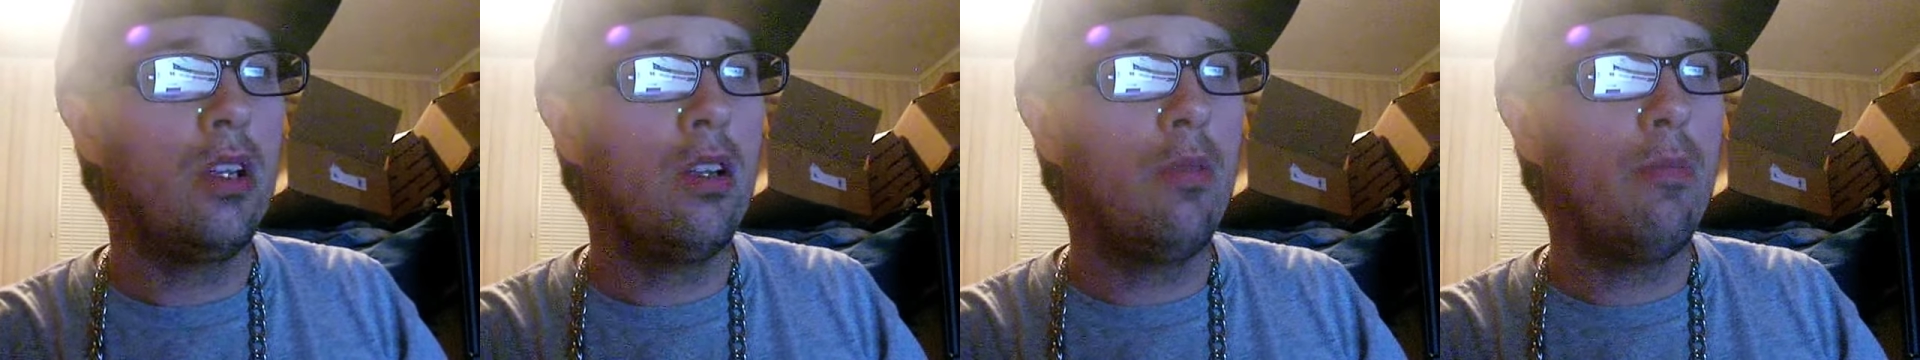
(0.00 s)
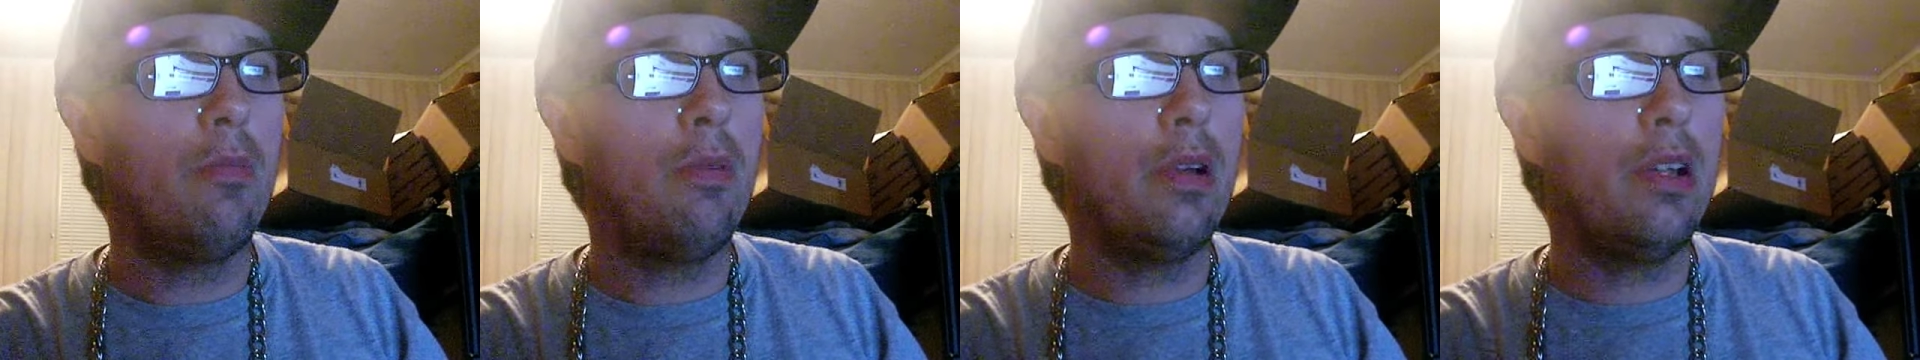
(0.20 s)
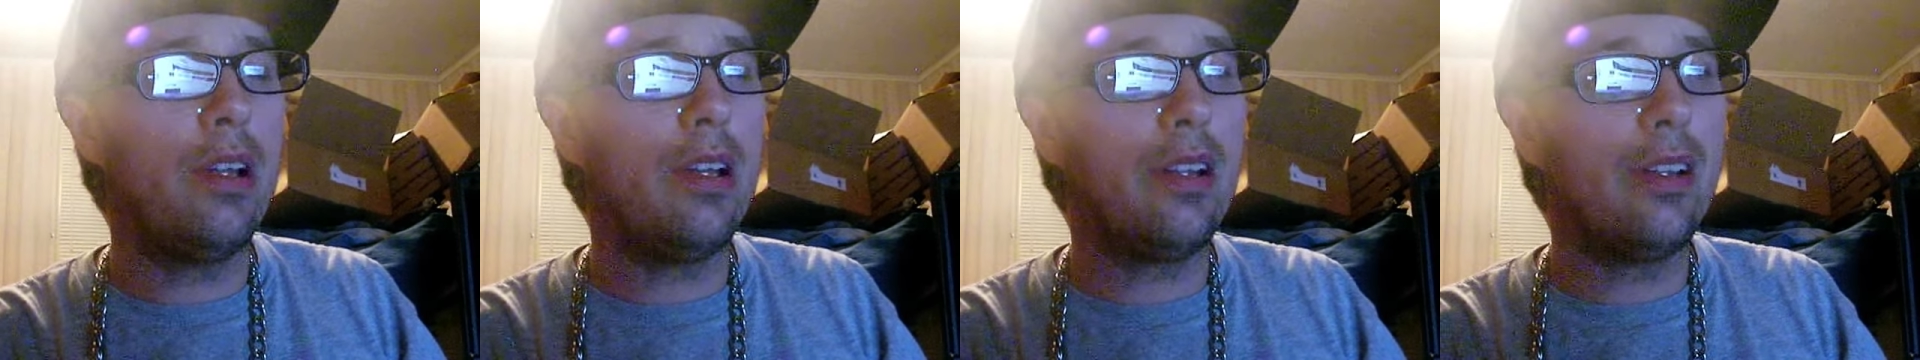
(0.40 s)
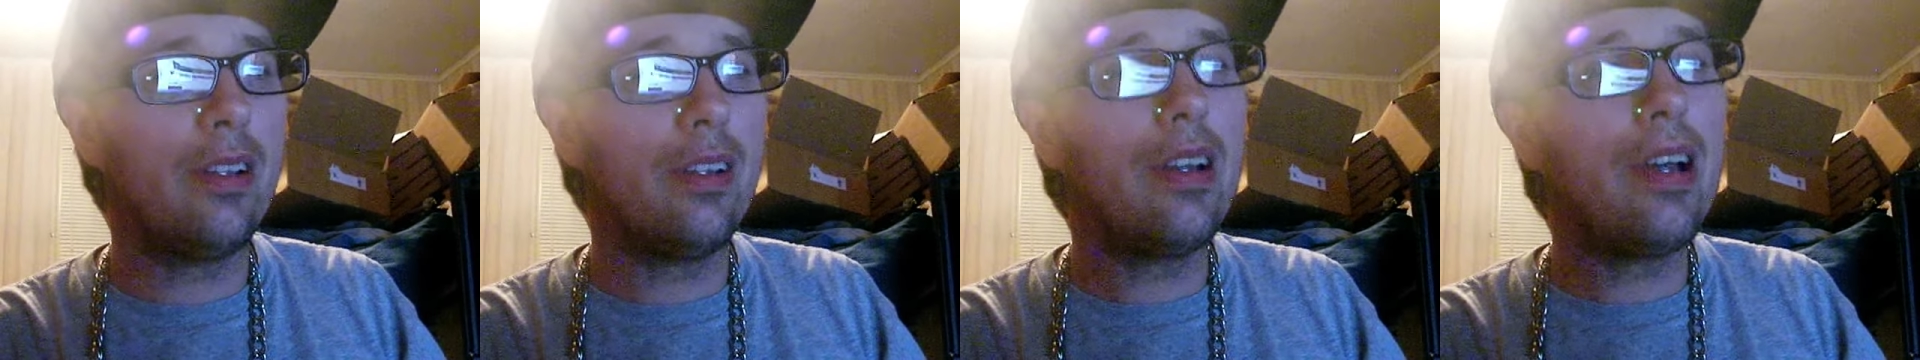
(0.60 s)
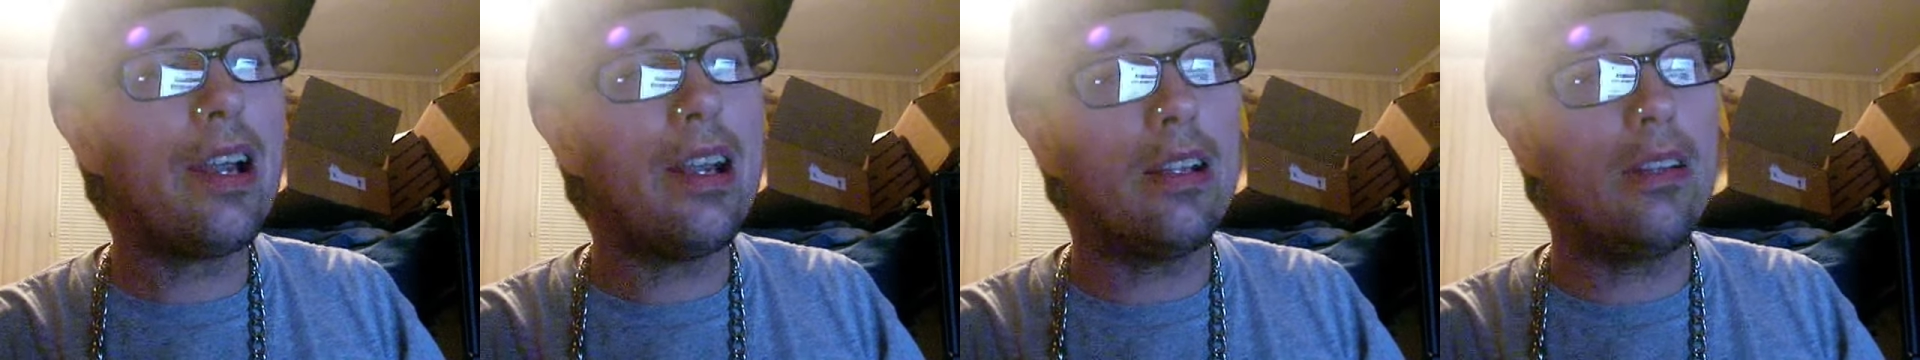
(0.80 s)
But
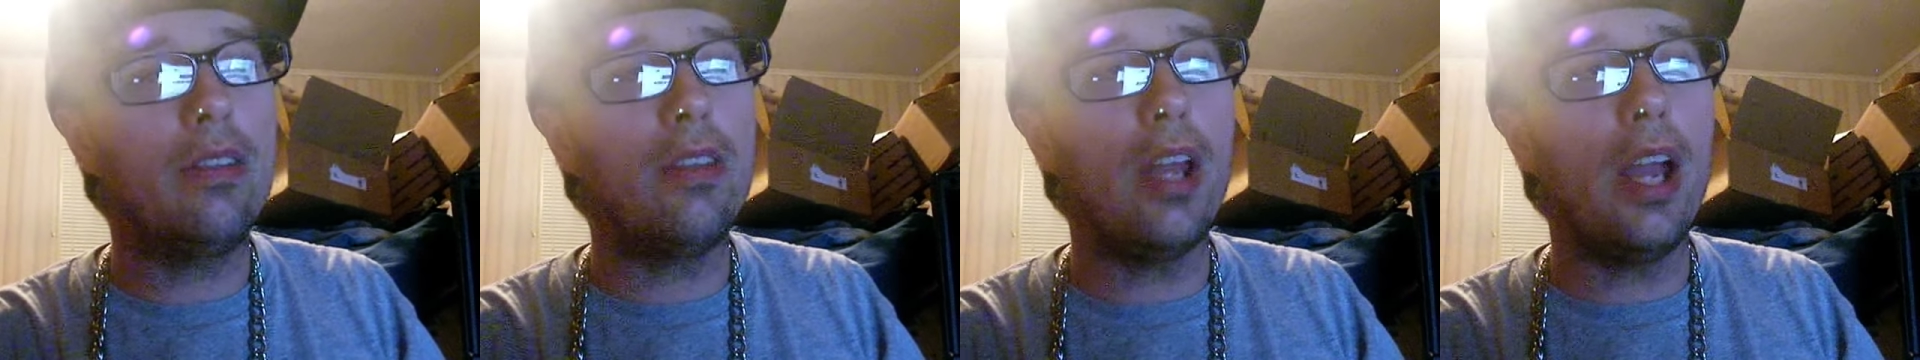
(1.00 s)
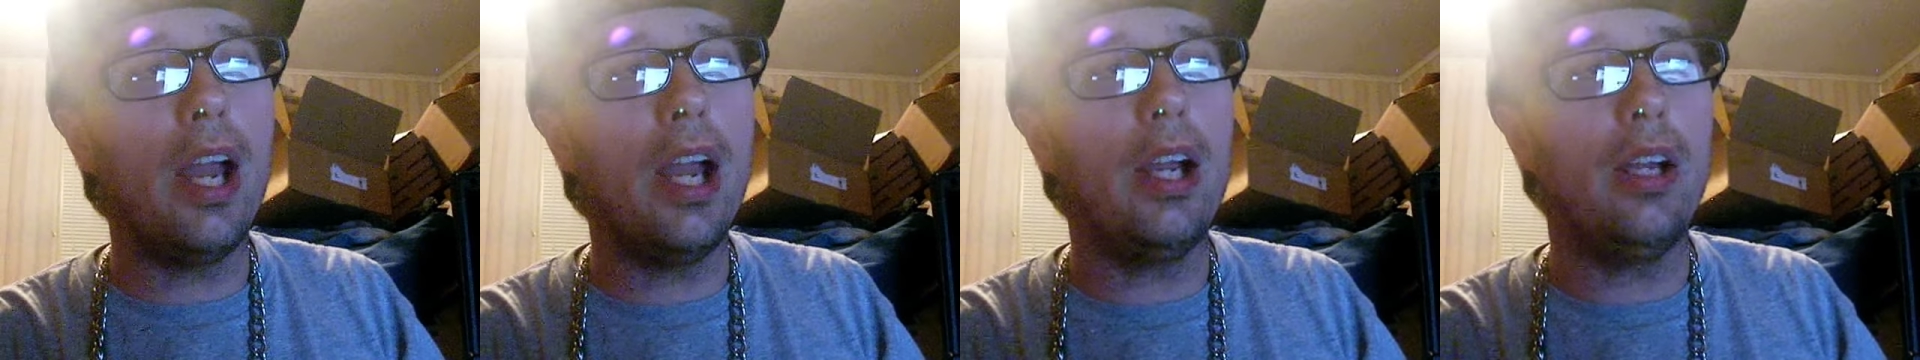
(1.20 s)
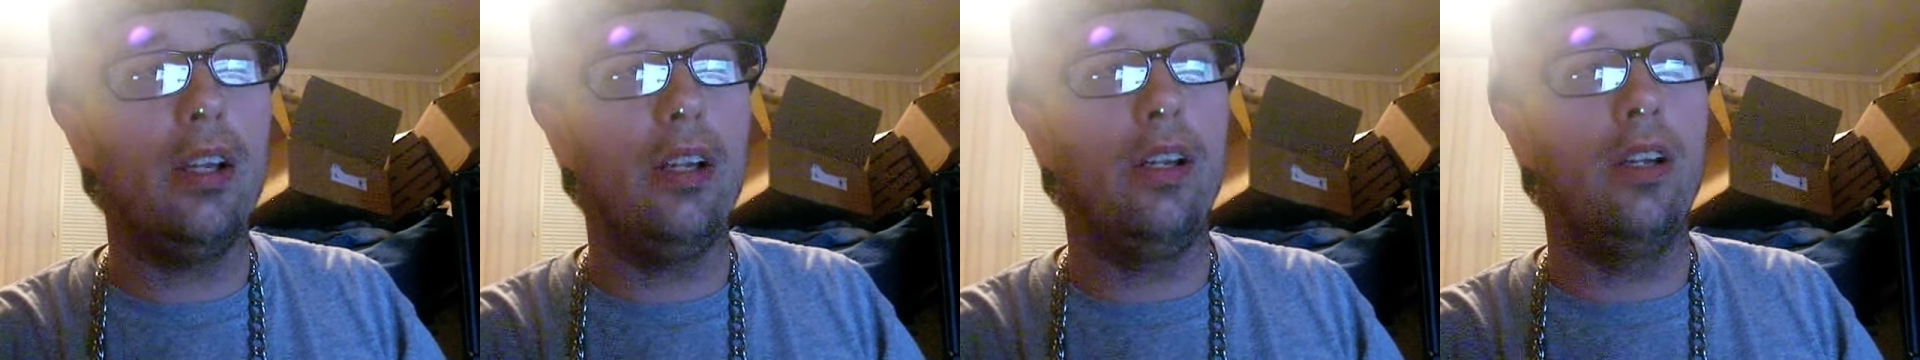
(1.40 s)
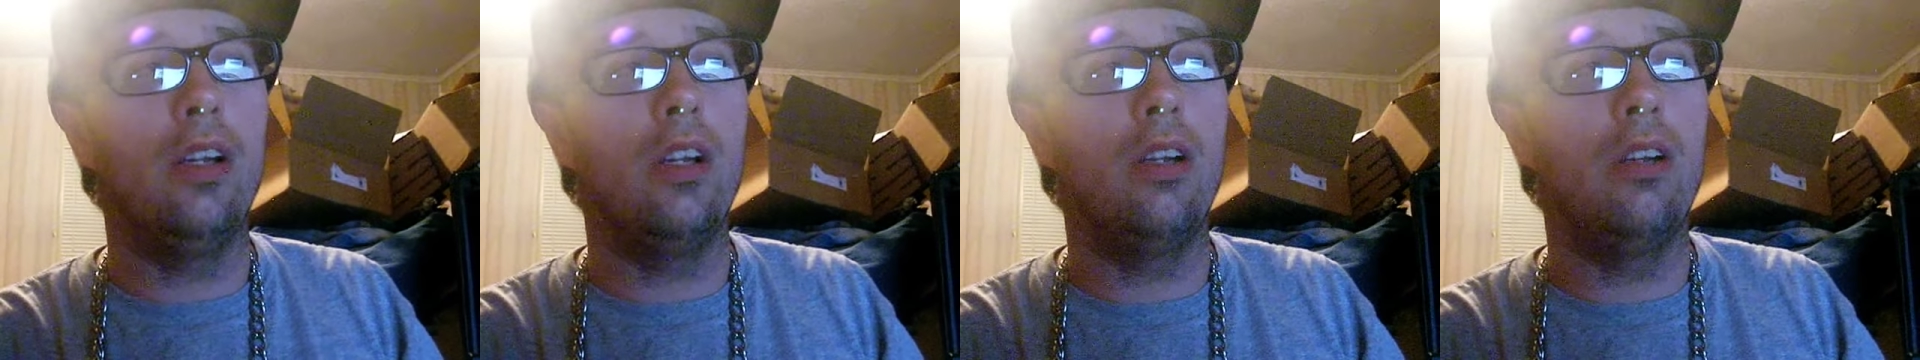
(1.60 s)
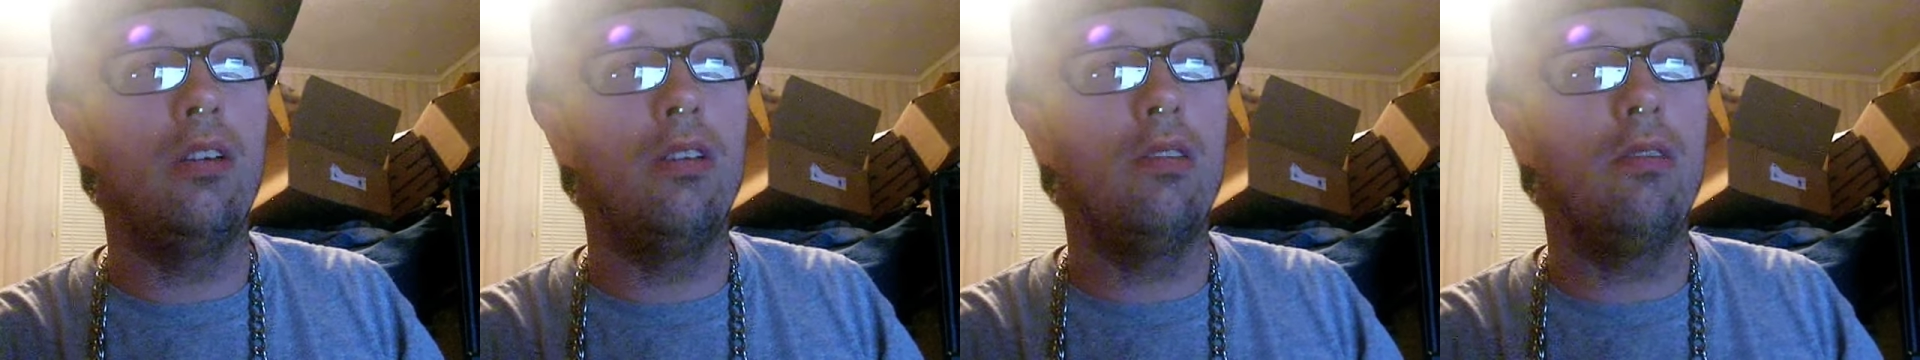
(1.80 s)
like that, you
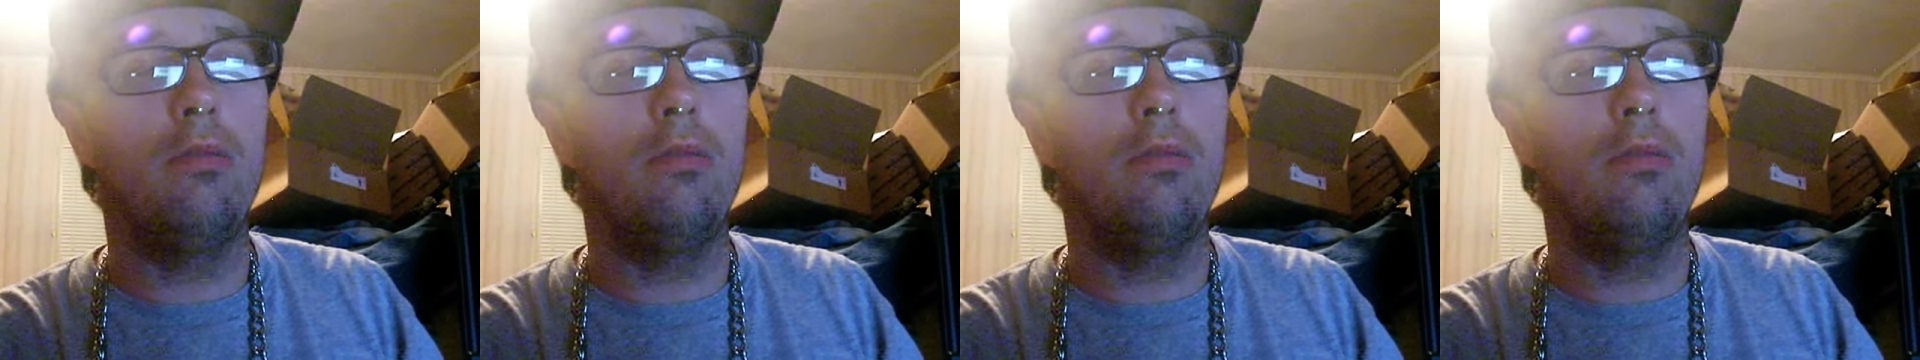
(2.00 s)
know,